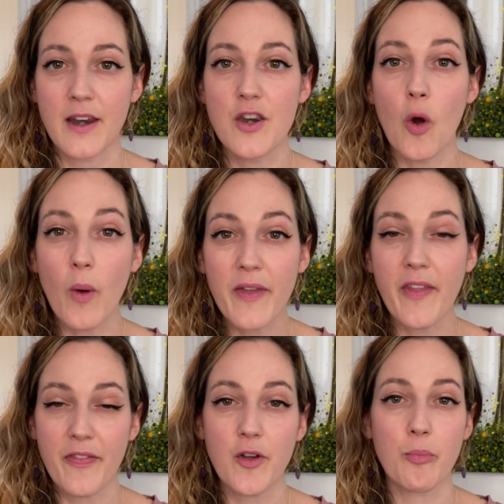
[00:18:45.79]
knowing
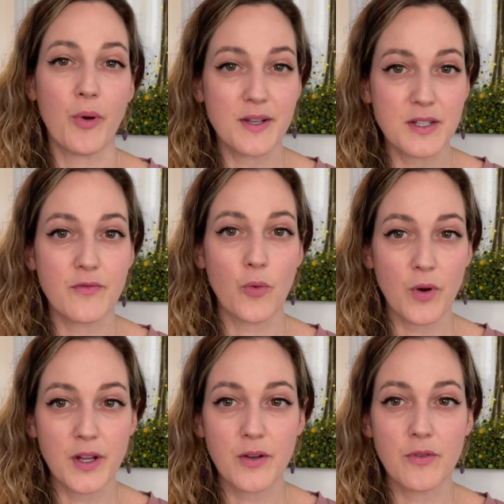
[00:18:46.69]
that they're present for
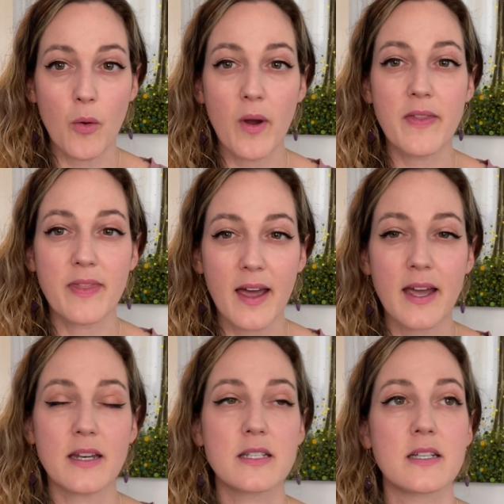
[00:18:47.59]
you, knowing
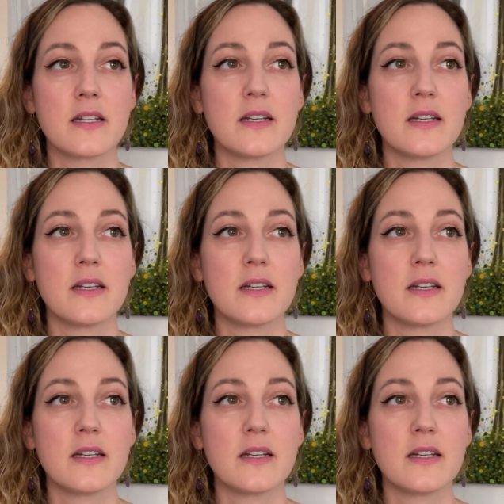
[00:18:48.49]
that